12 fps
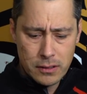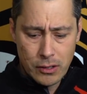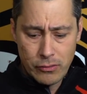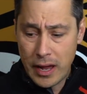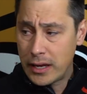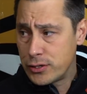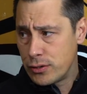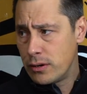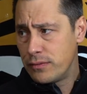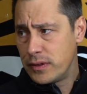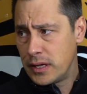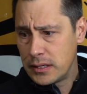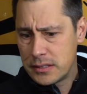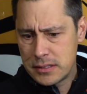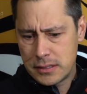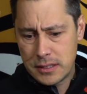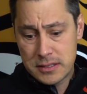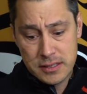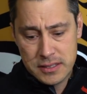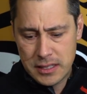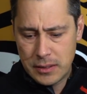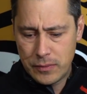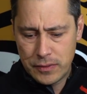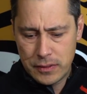grandeur of things. And it's the
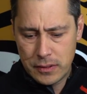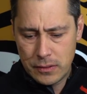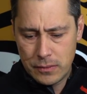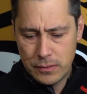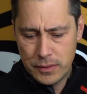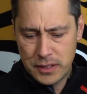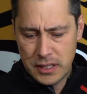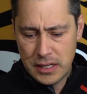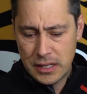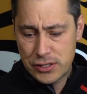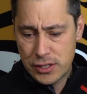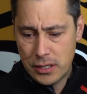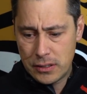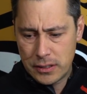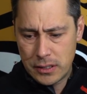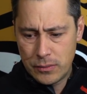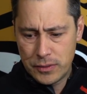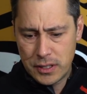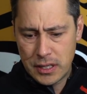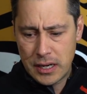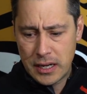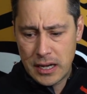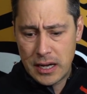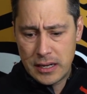same with the NHL. You know, when you got
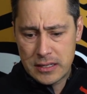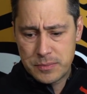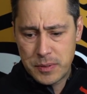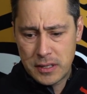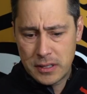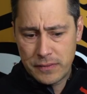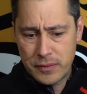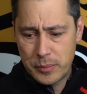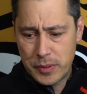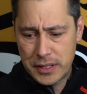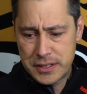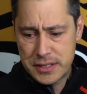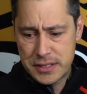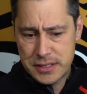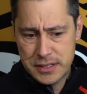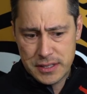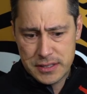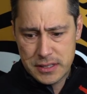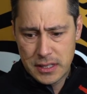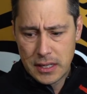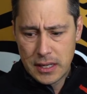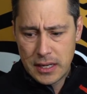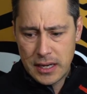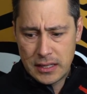a guy that's been different places, that's
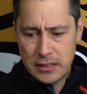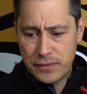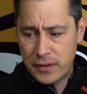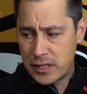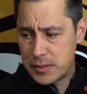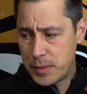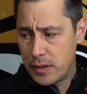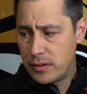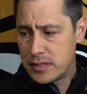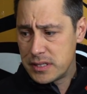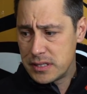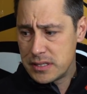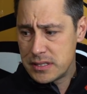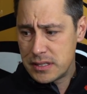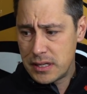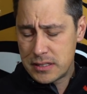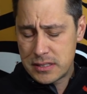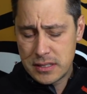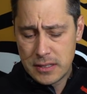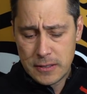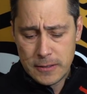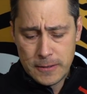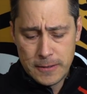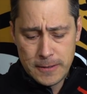had different experiences, and that's
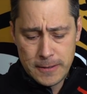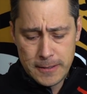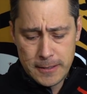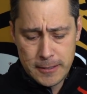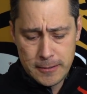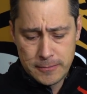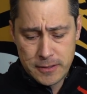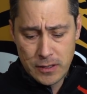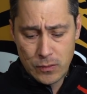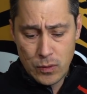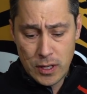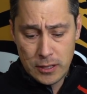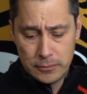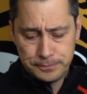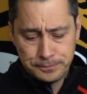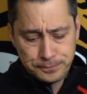done well,